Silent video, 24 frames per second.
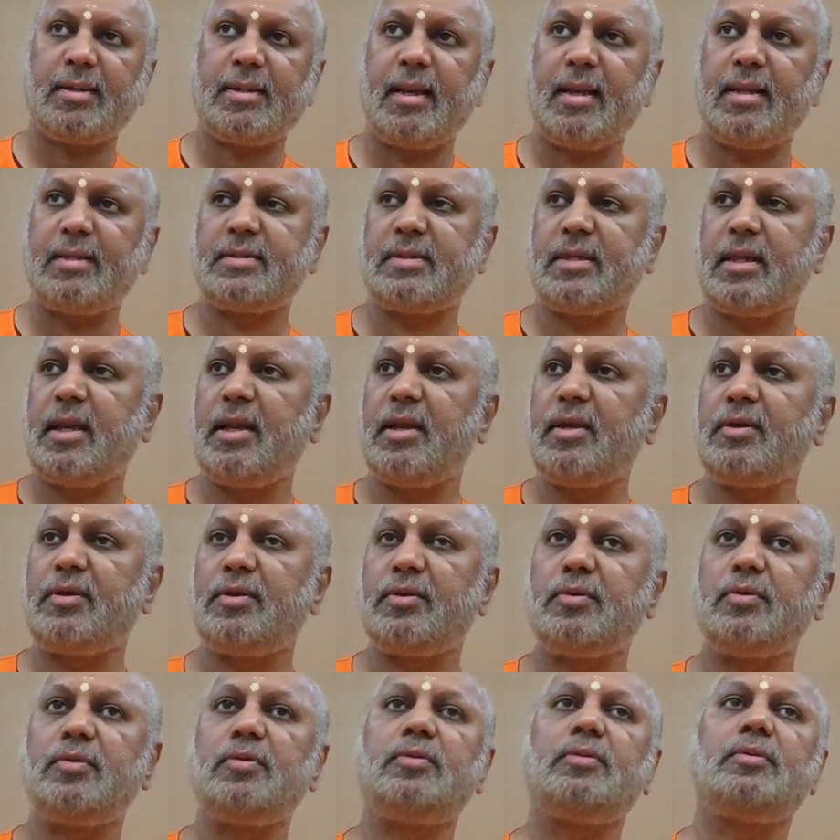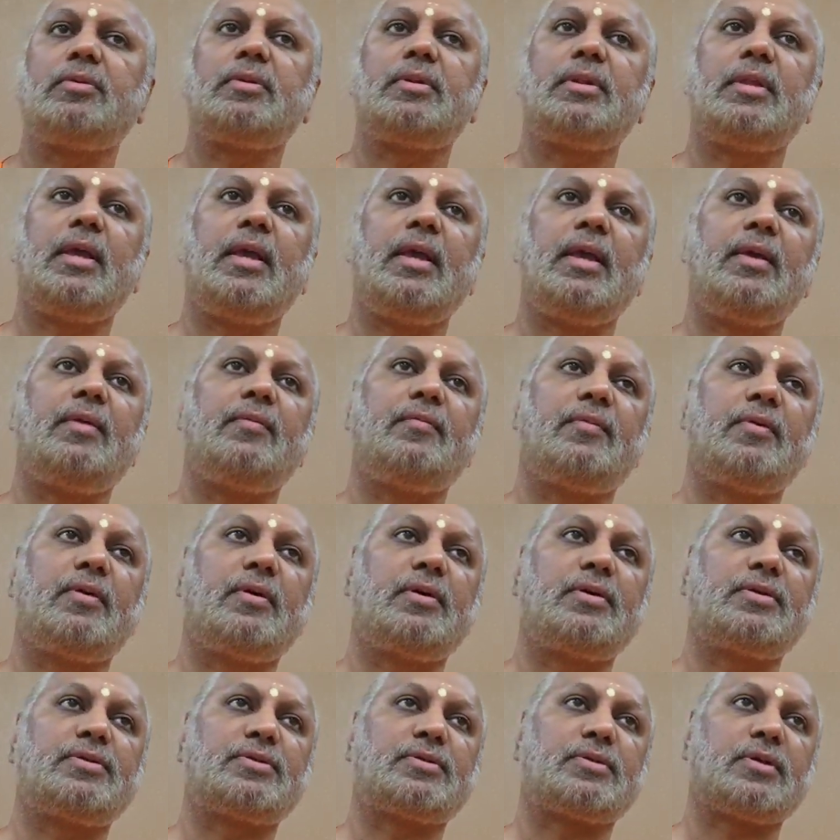listening to the
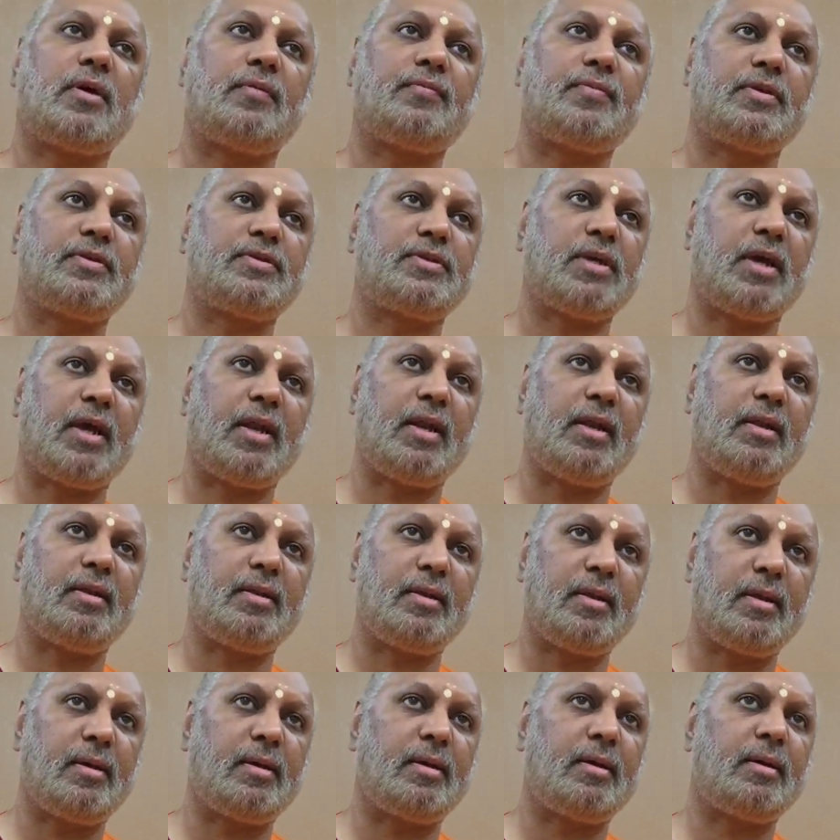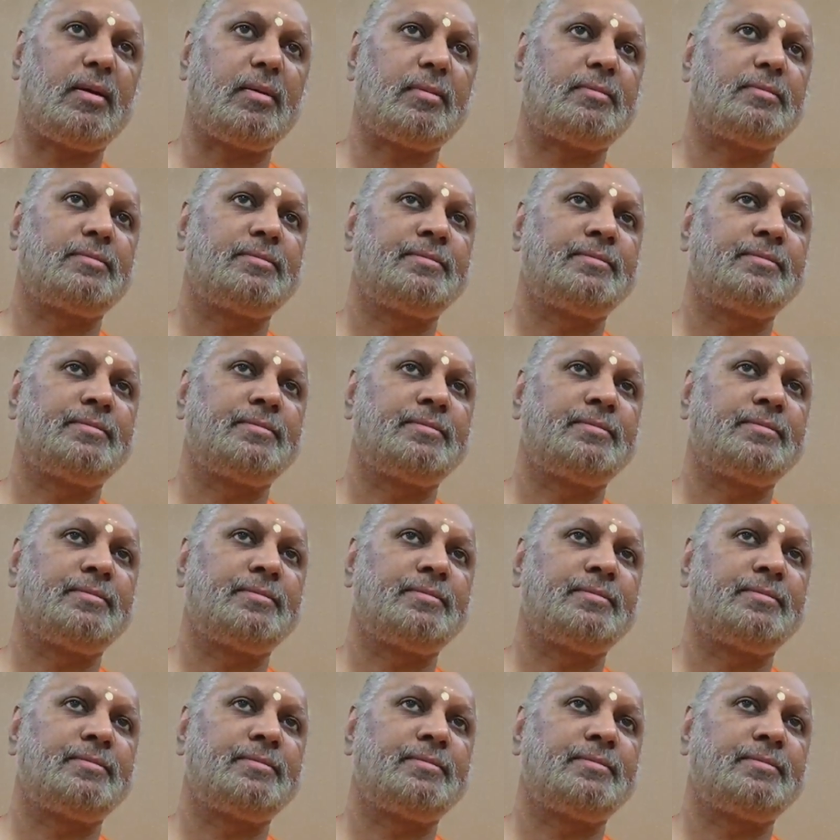words of the charioteer.